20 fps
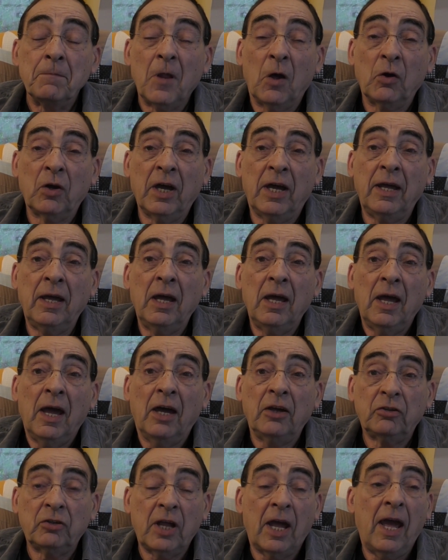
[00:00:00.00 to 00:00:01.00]
okay,
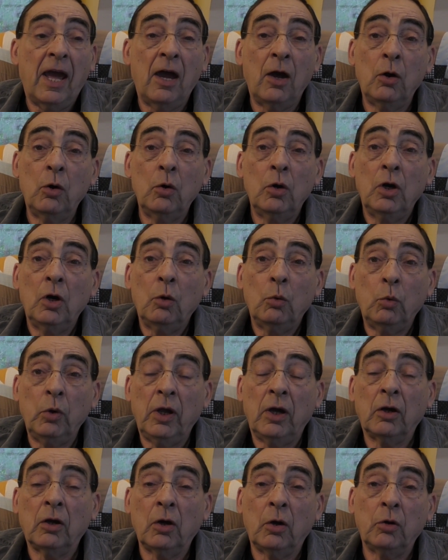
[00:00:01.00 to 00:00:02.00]
as to how
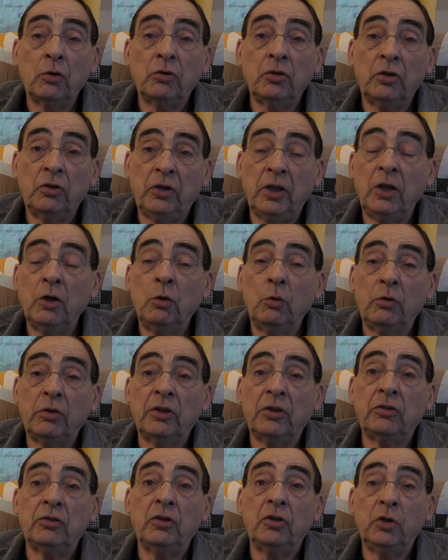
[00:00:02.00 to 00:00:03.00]
we are going to deal with
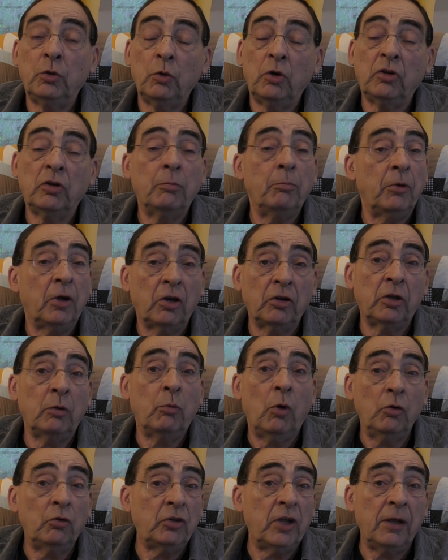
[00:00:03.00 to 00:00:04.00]
this situation, because it
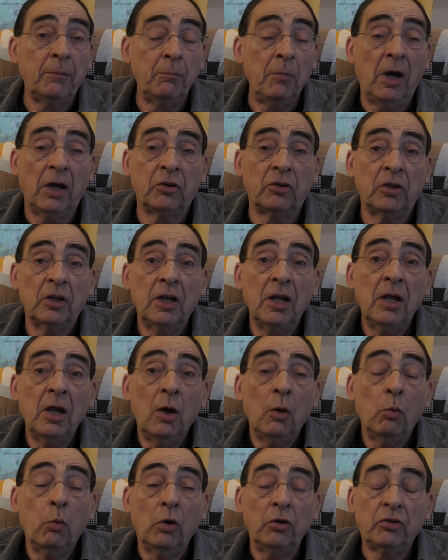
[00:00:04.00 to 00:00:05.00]
won't take much.
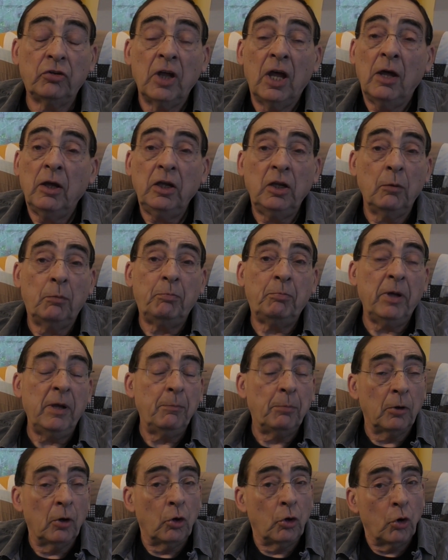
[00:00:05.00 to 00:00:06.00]
Once, you know,
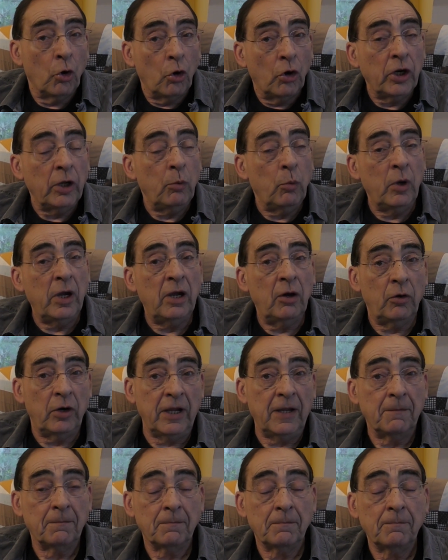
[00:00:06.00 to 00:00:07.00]
people are already
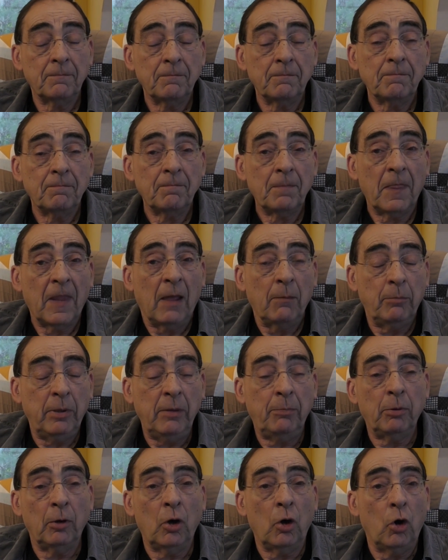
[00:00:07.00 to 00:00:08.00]
weary.
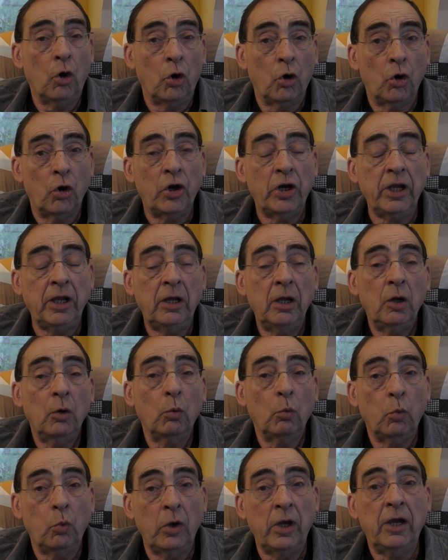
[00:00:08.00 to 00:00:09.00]
People are already
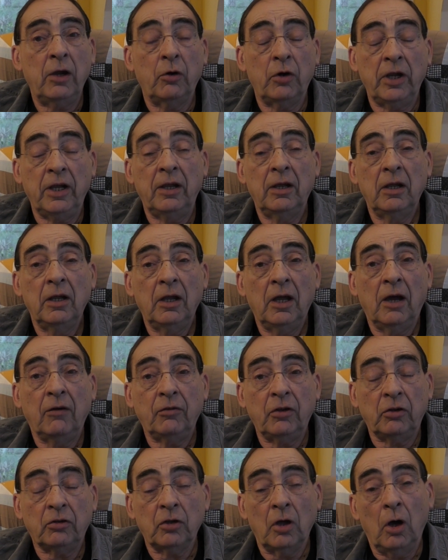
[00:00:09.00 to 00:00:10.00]
weary of
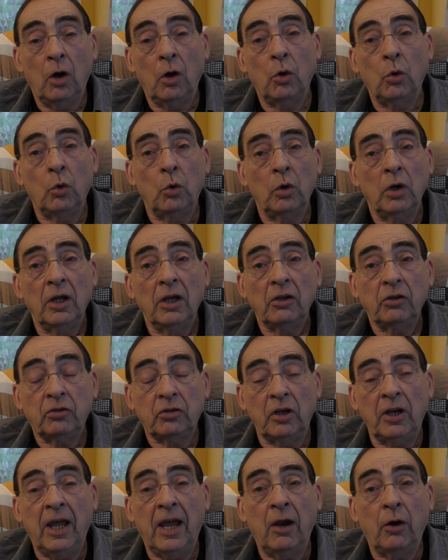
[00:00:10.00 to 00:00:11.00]
this whole
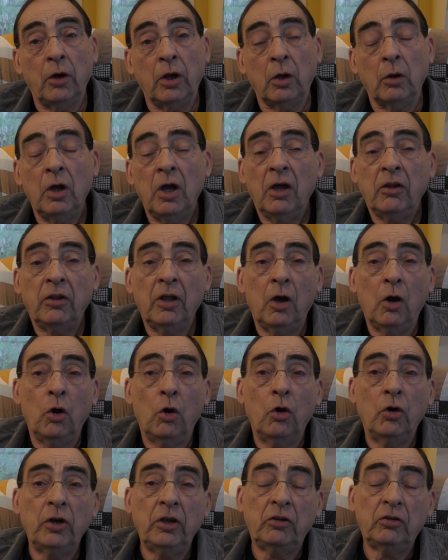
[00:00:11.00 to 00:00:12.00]
scenario. They're
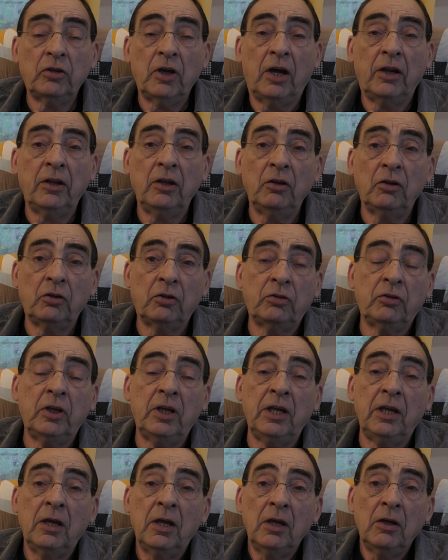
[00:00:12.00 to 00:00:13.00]
already starting to
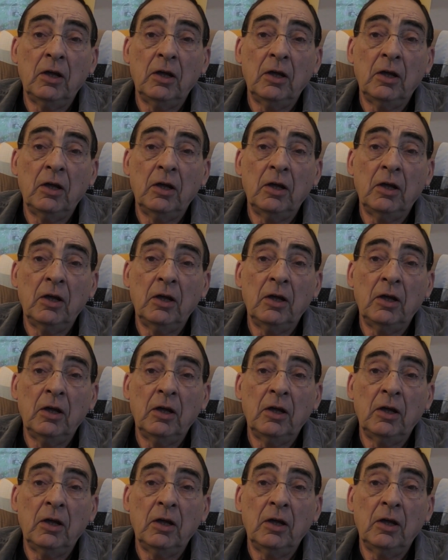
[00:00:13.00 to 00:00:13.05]
see